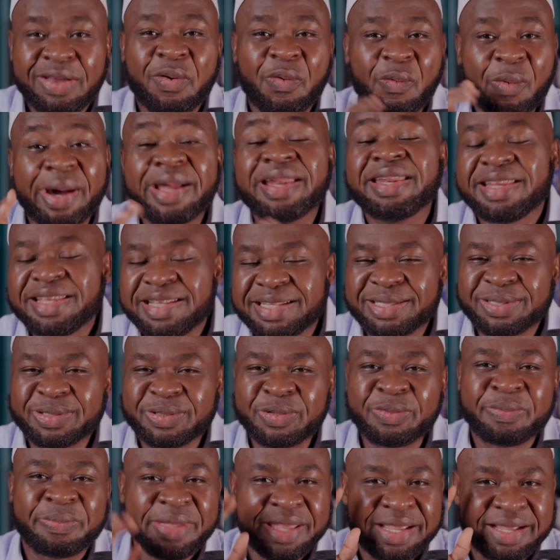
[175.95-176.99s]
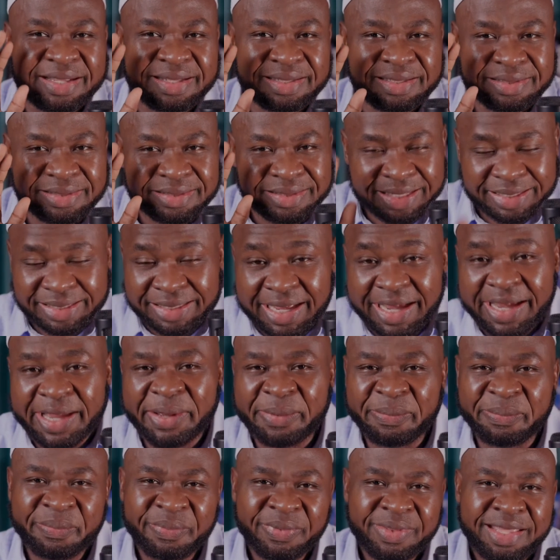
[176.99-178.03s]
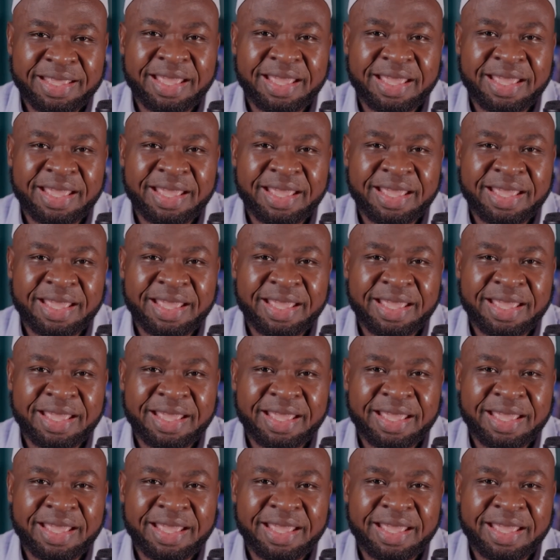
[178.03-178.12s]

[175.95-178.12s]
one needs to make the time